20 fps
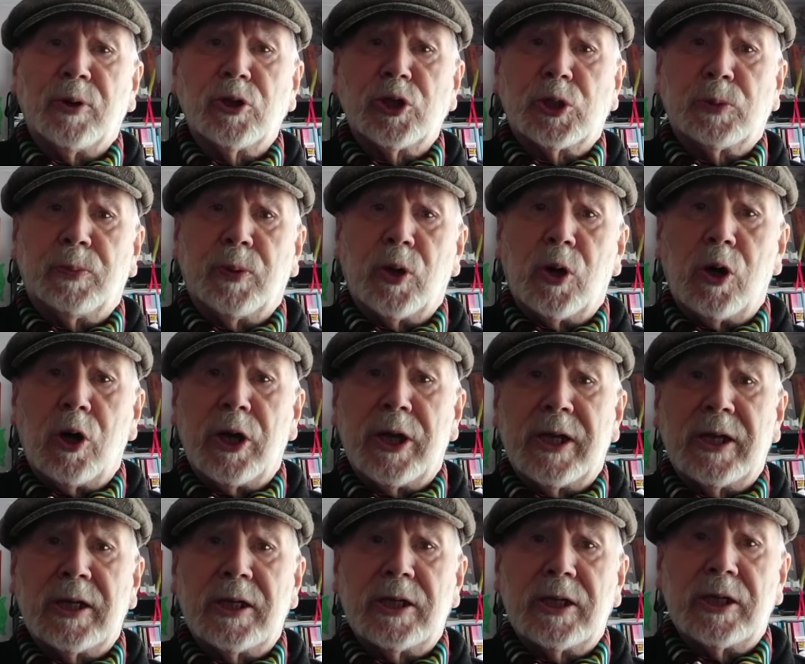Push,
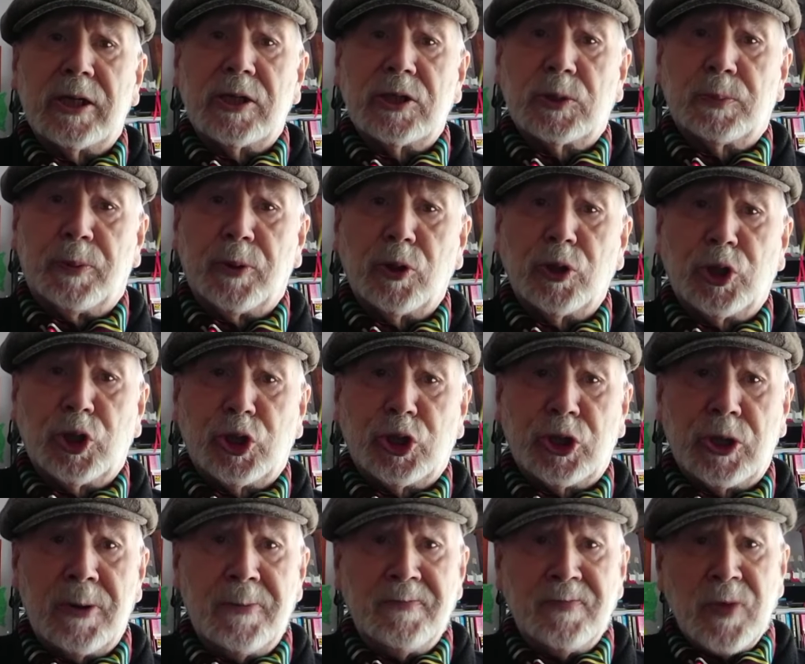boys, push.
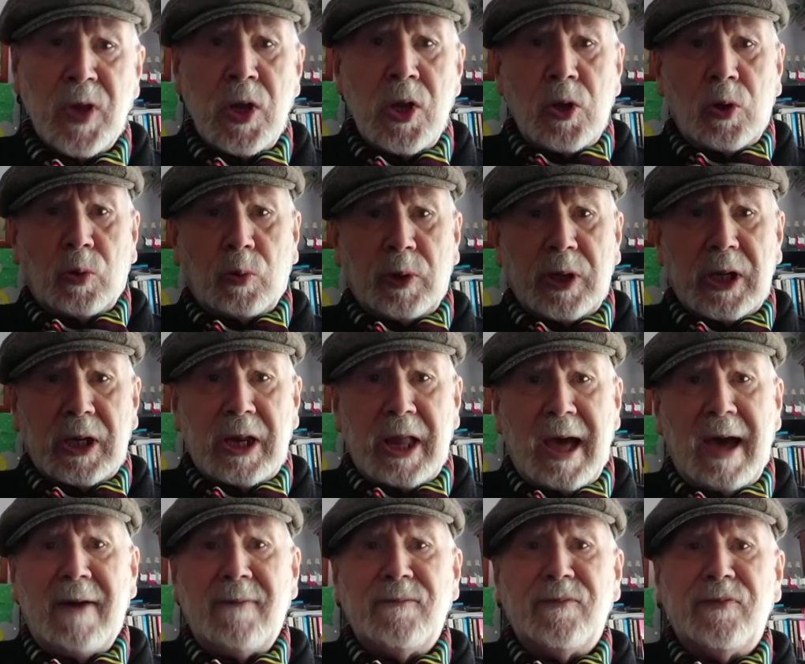We'll
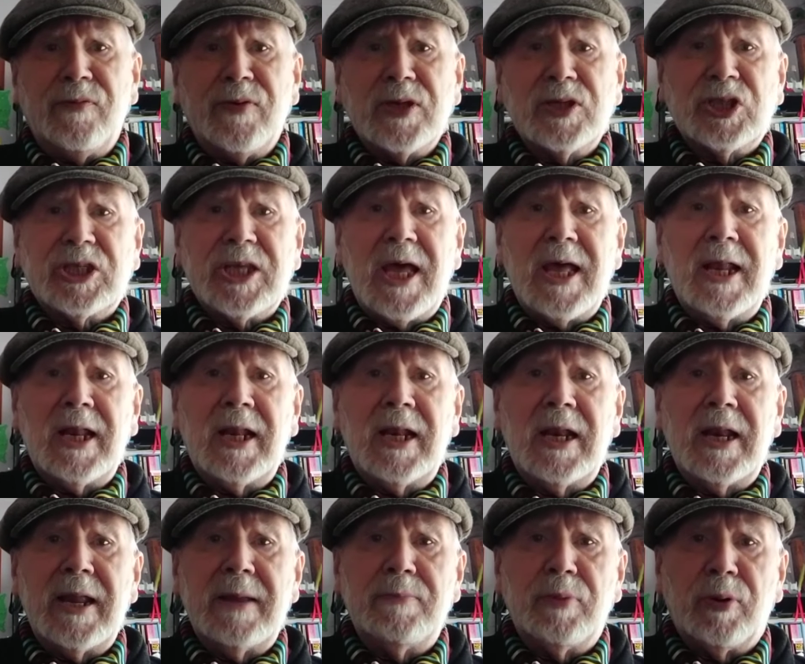have a
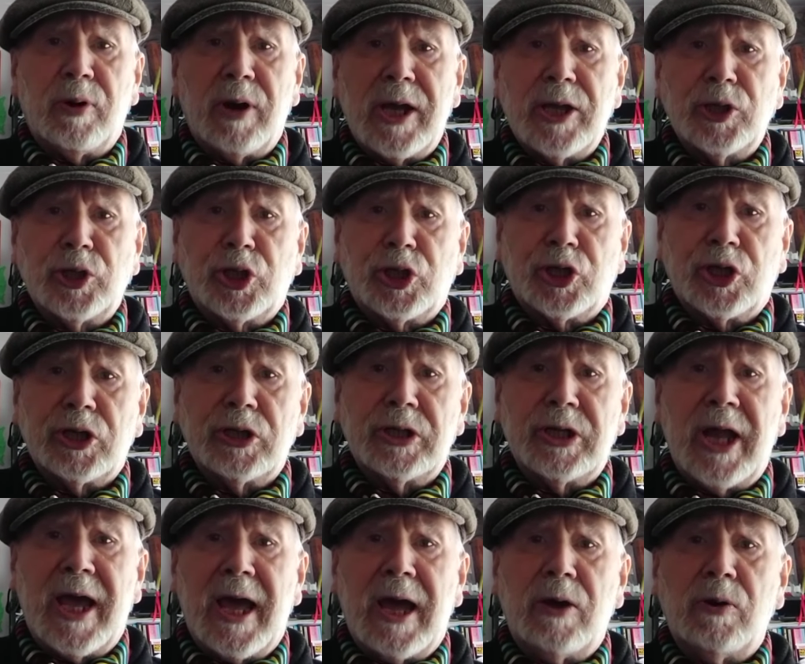
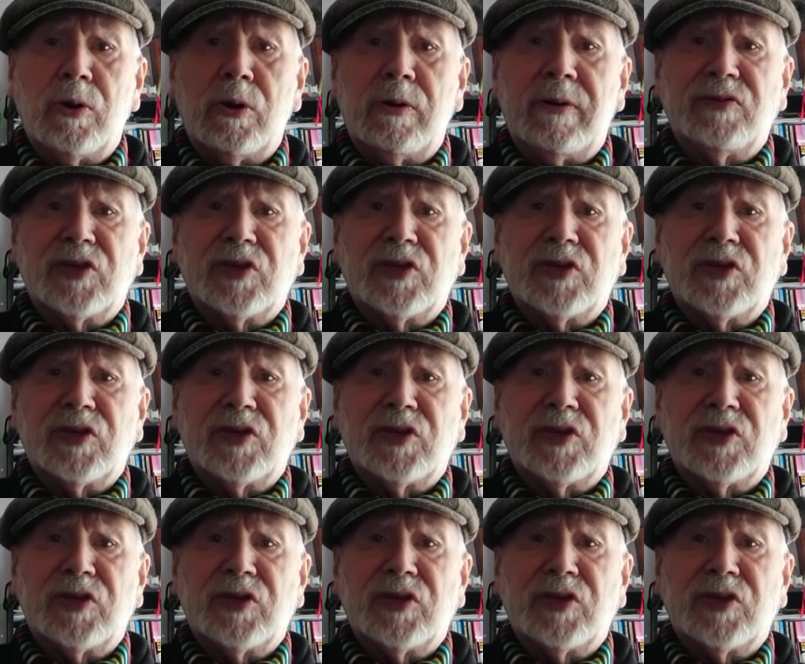celebration now.